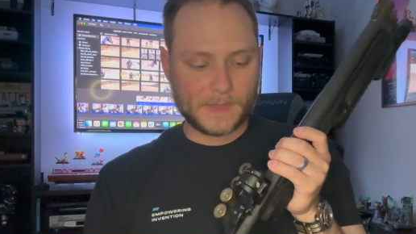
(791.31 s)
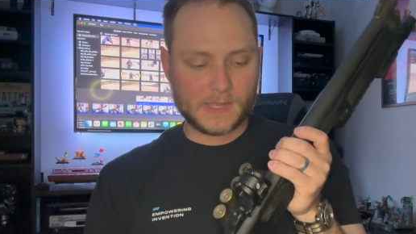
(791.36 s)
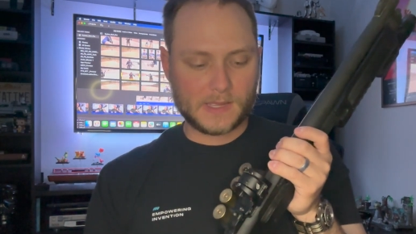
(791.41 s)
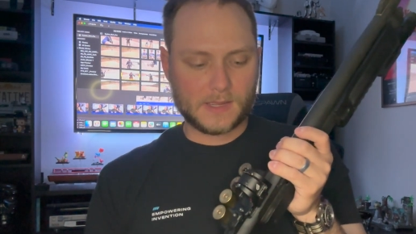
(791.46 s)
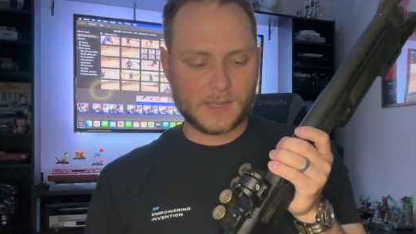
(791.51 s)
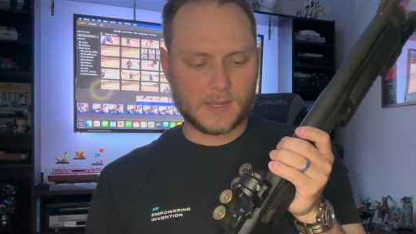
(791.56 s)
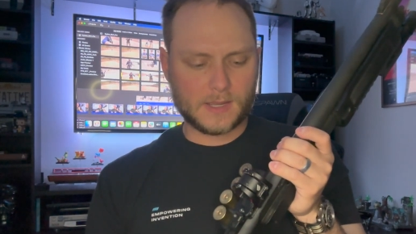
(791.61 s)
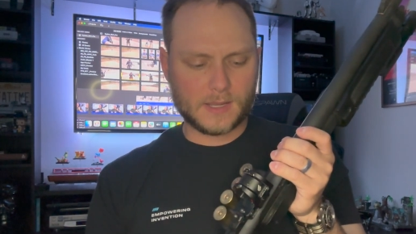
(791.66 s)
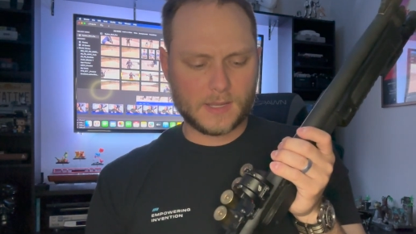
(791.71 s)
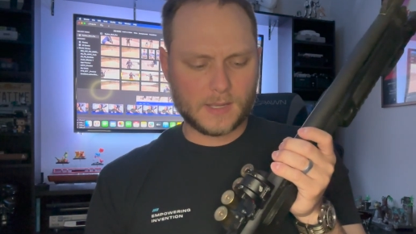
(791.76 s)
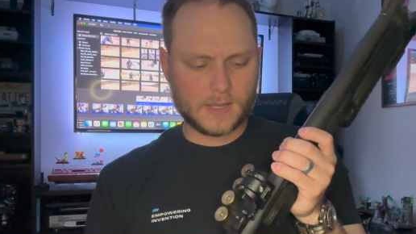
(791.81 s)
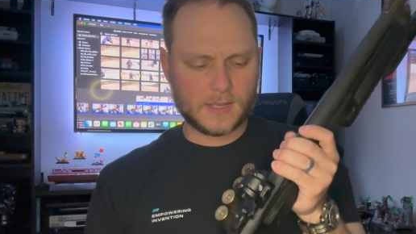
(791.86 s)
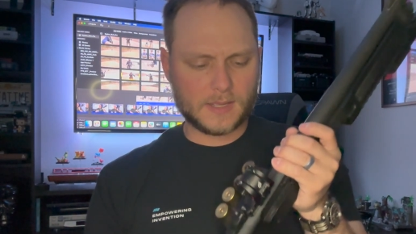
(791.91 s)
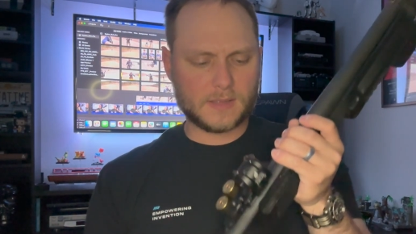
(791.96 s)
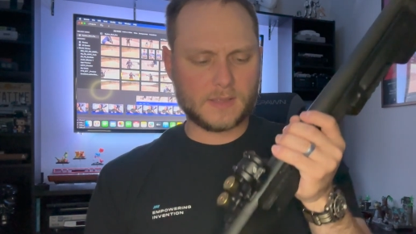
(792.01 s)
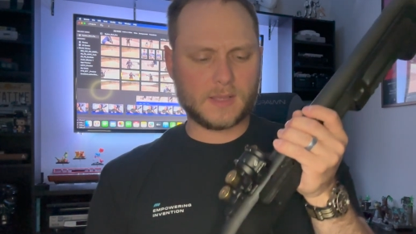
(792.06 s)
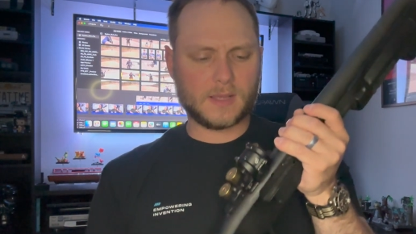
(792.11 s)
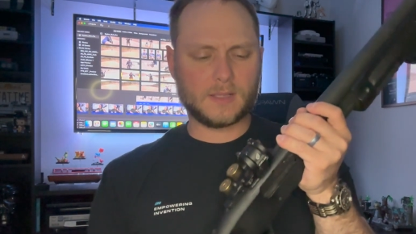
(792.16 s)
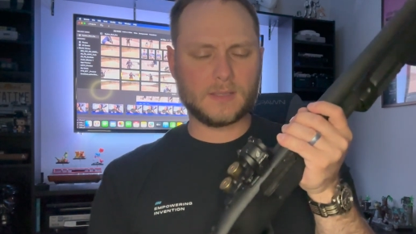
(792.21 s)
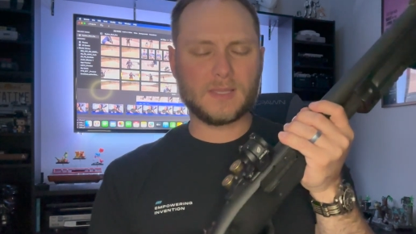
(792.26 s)
A
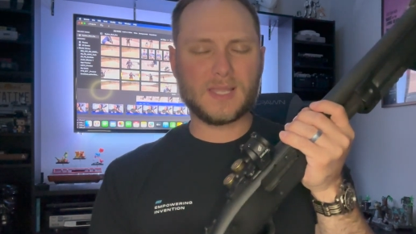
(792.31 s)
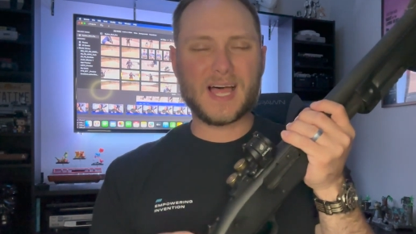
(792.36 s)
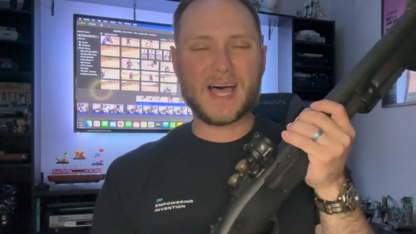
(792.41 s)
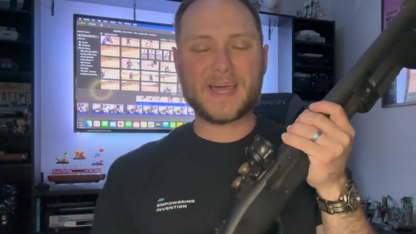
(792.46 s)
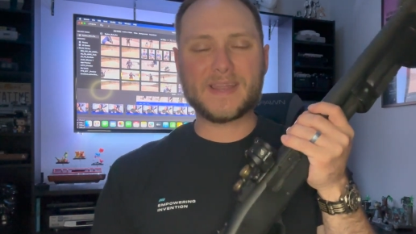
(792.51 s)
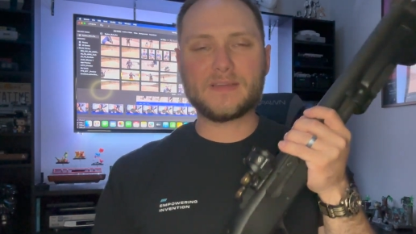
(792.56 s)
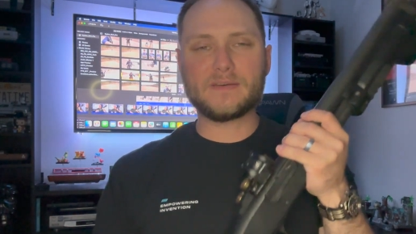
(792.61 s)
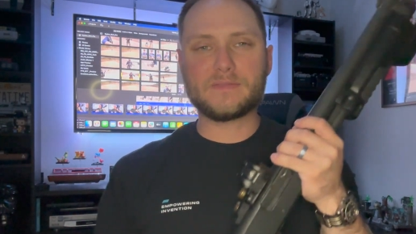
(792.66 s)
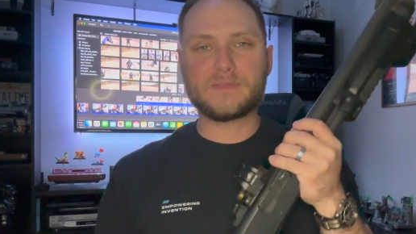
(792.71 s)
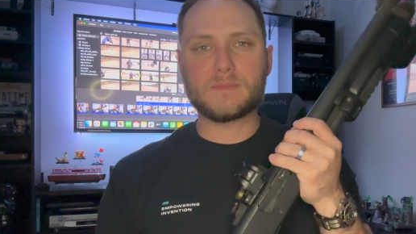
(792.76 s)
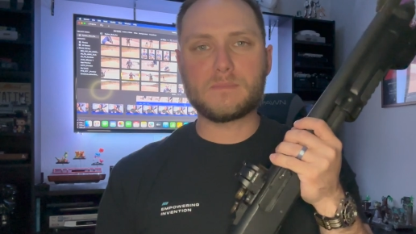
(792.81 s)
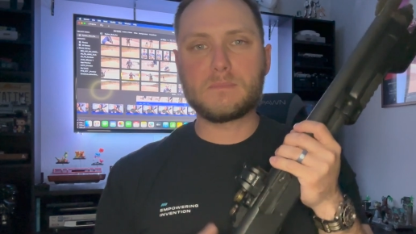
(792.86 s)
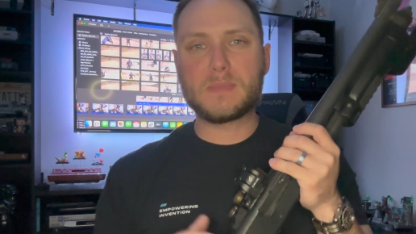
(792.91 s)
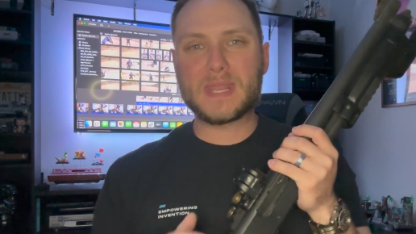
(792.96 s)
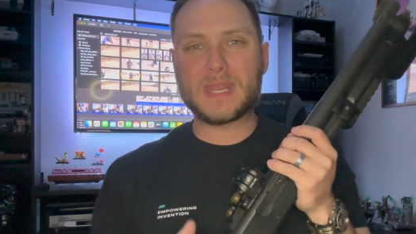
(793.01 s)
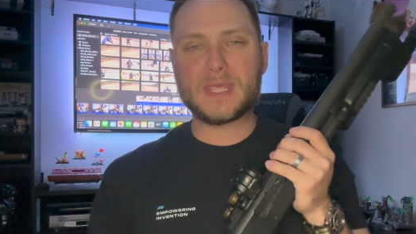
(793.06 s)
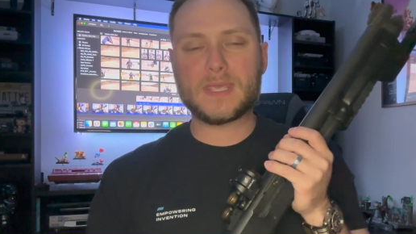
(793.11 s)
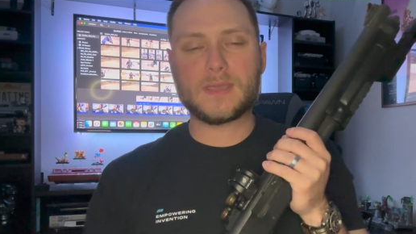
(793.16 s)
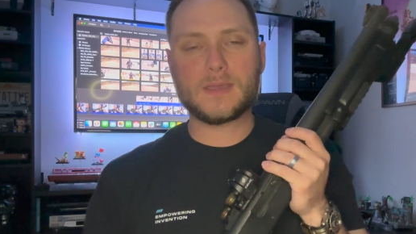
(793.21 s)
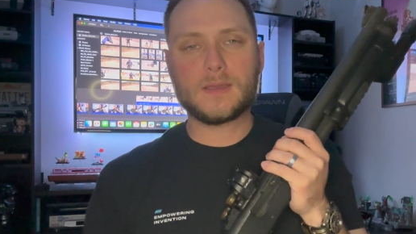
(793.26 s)
lot of
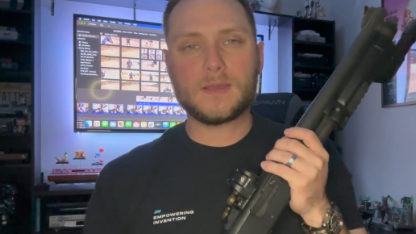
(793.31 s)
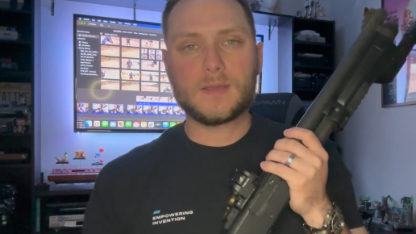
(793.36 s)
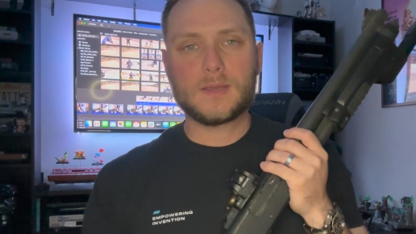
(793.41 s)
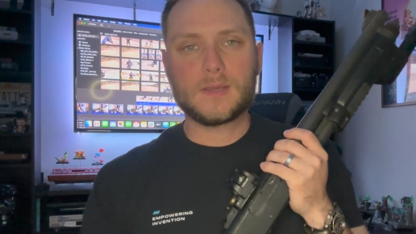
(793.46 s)
mini